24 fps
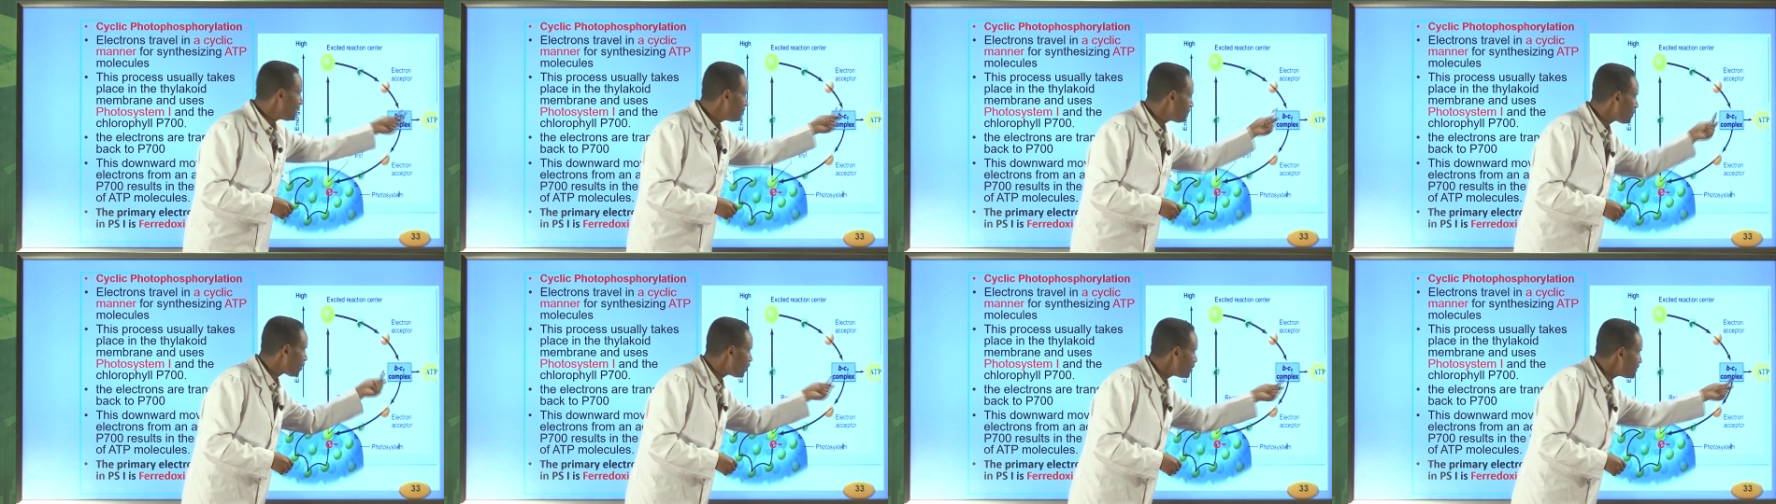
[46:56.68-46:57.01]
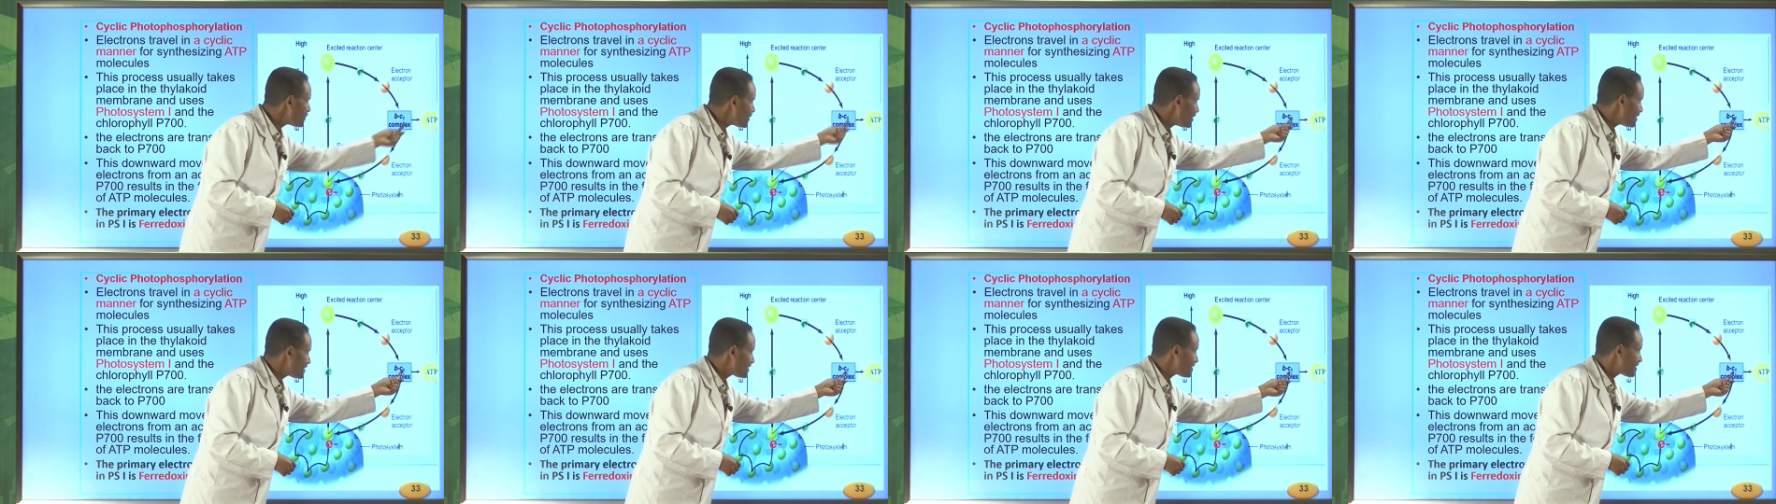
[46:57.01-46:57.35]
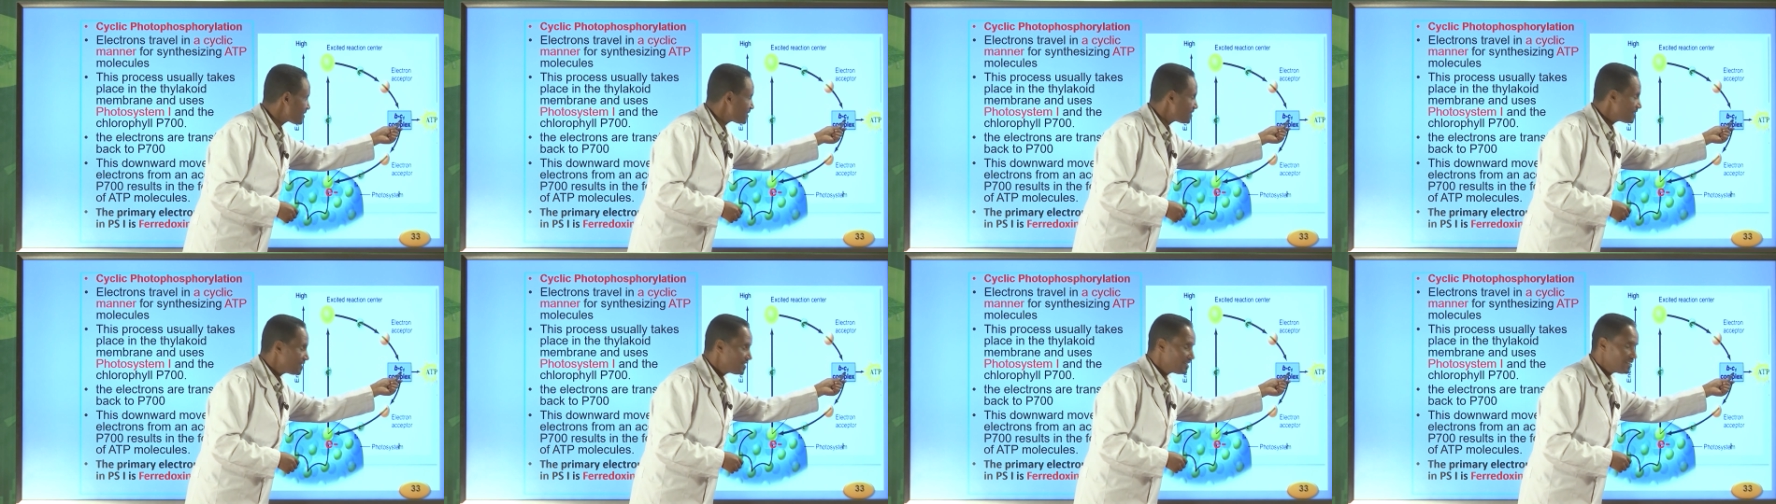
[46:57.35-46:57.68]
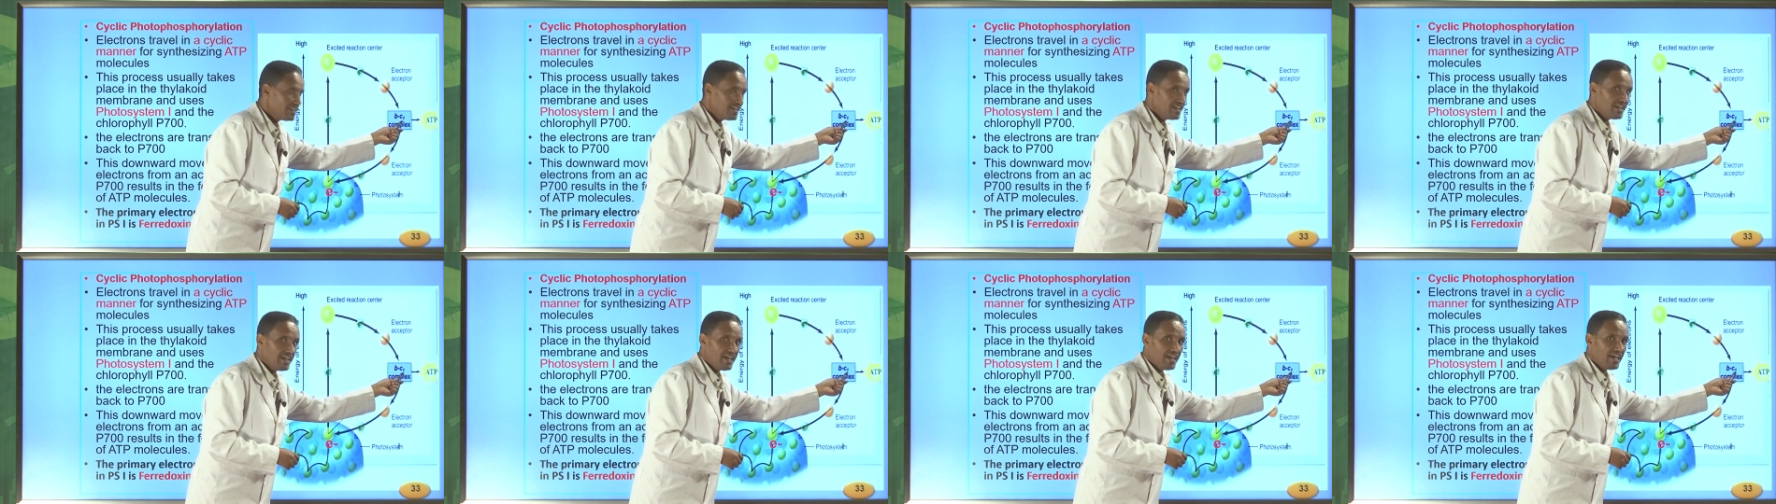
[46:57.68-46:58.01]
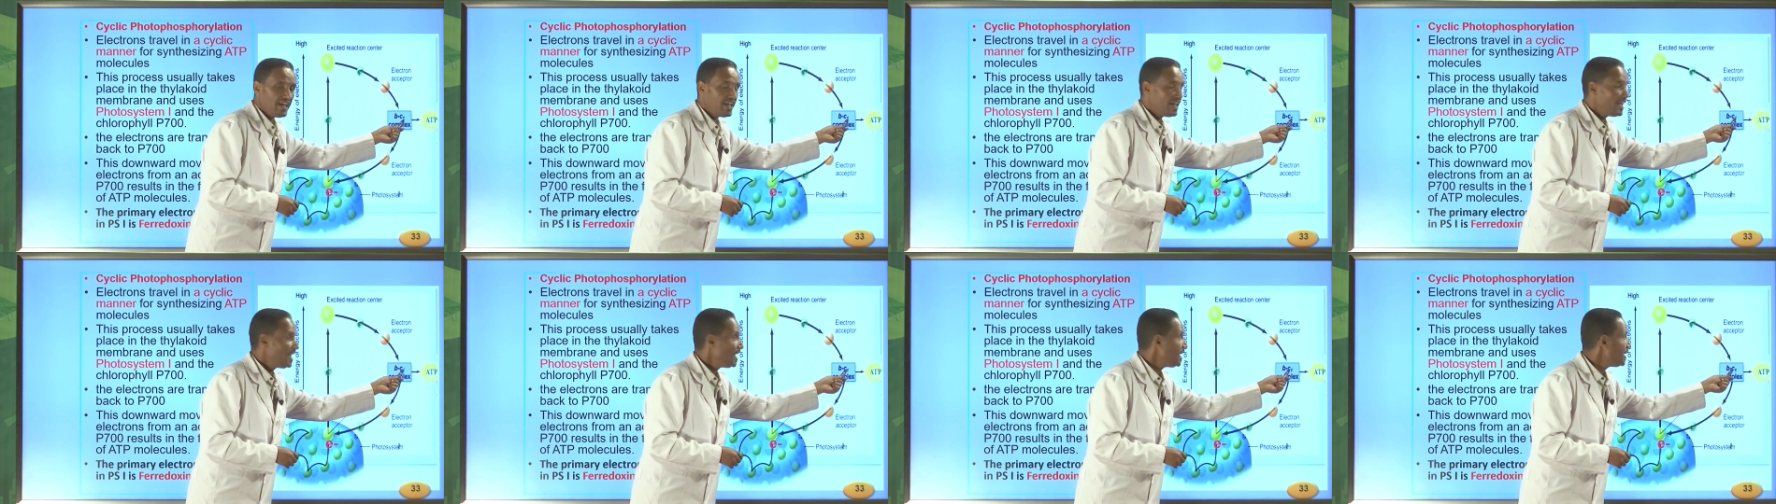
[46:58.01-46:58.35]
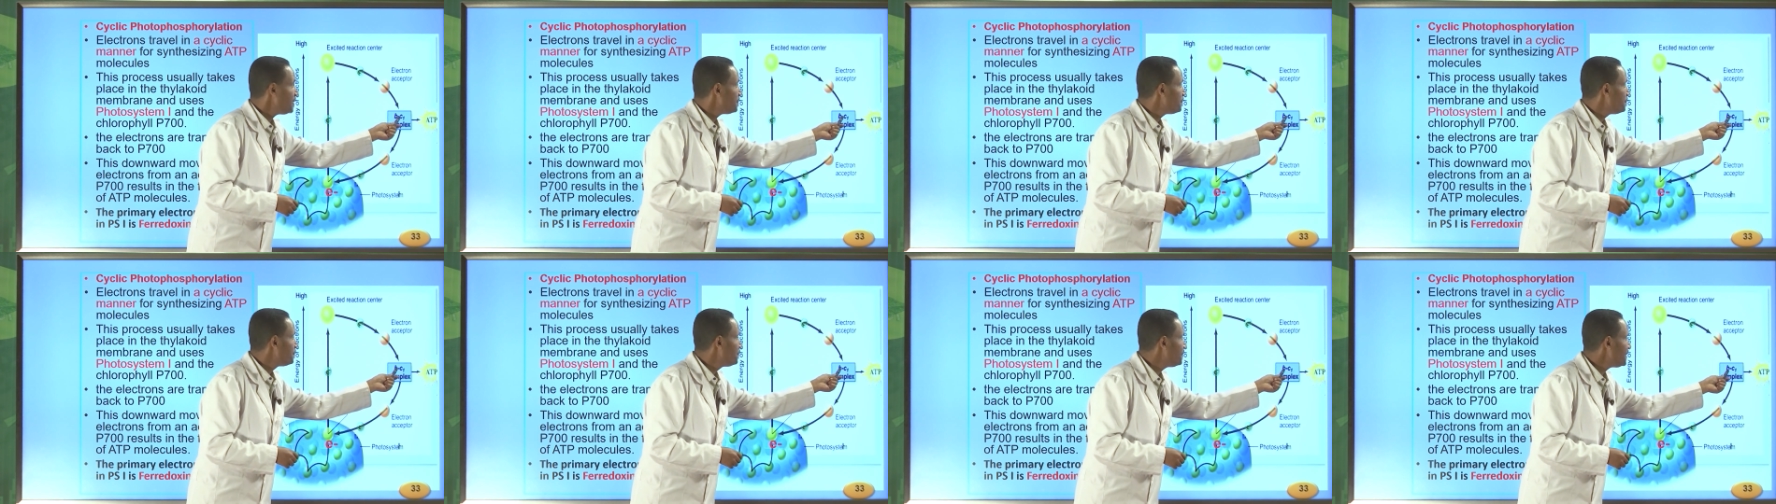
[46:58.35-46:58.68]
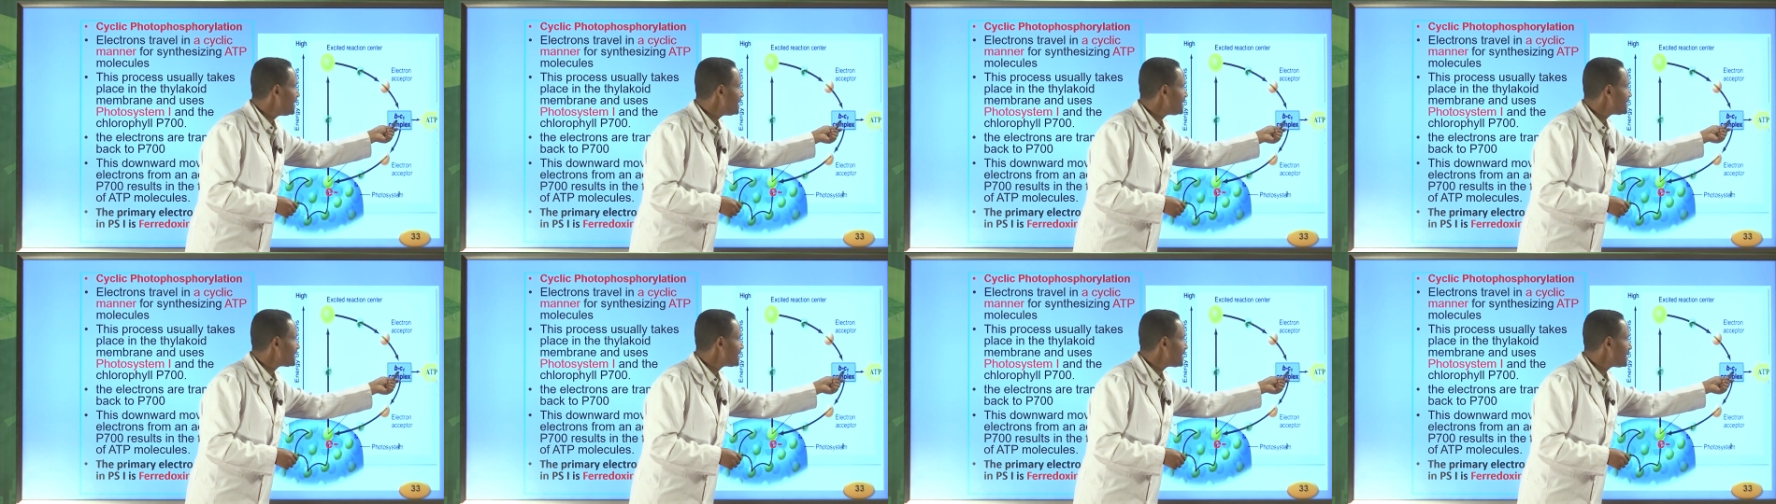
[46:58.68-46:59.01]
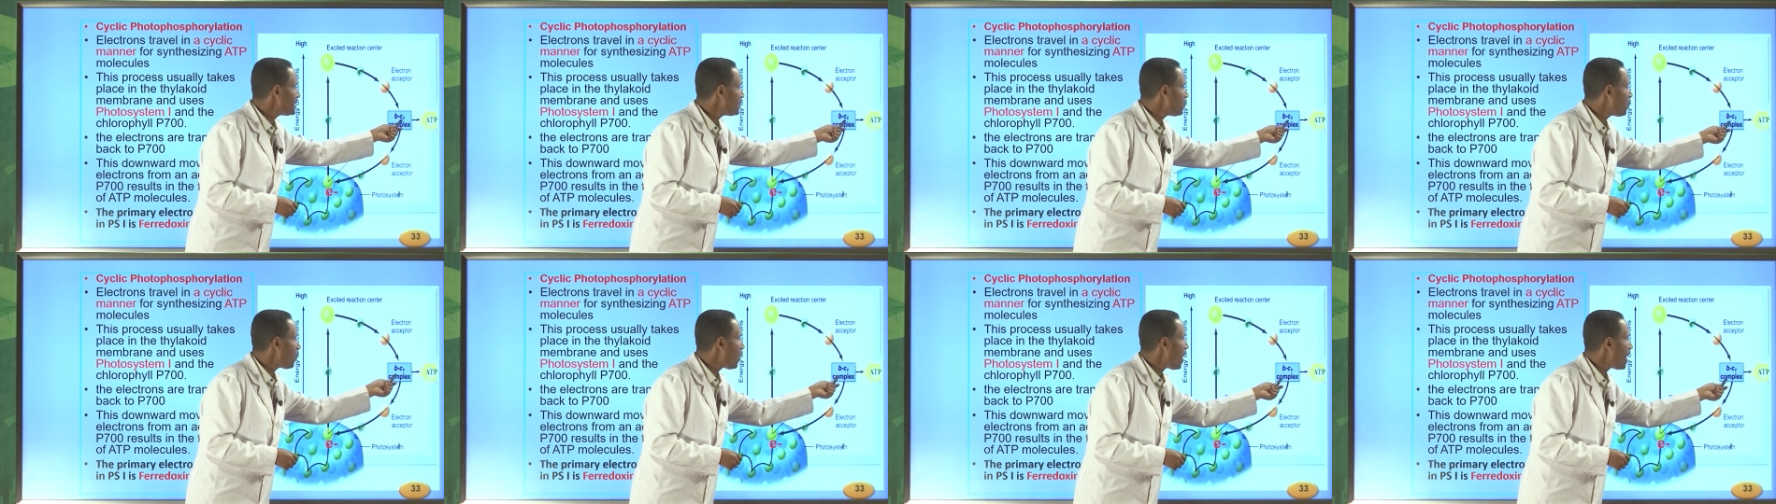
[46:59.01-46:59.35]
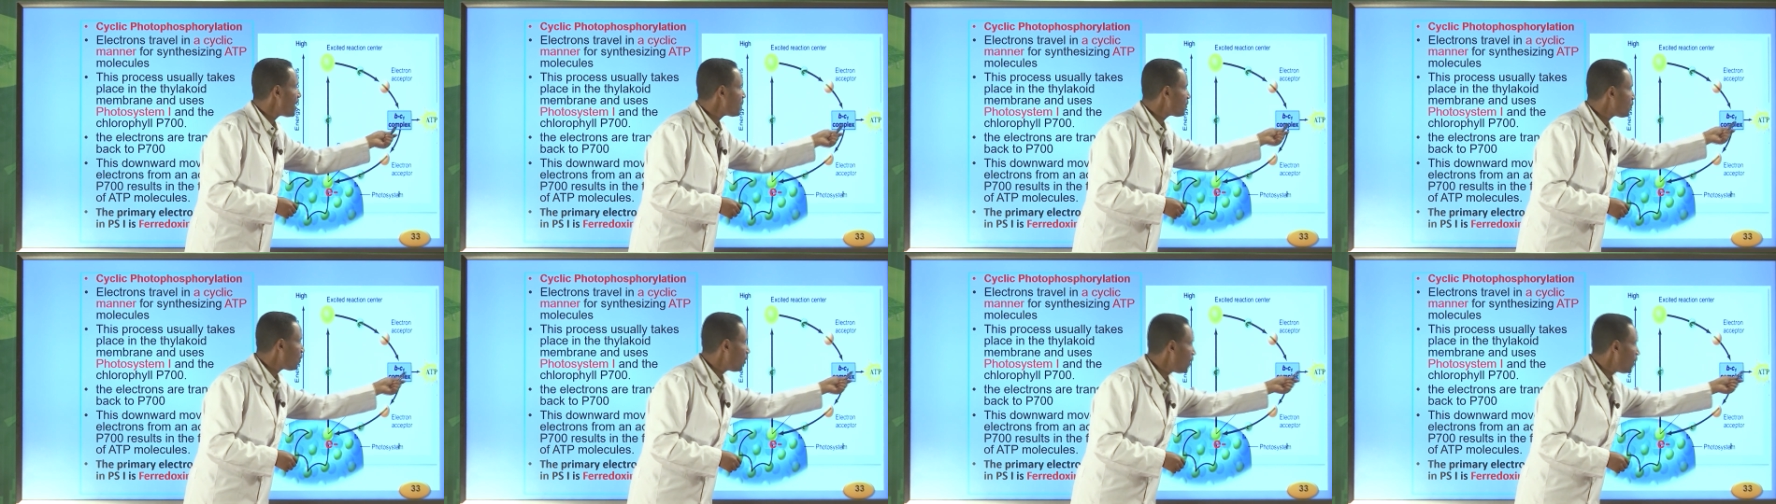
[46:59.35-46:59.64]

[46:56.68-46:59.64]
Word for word: the process in BC1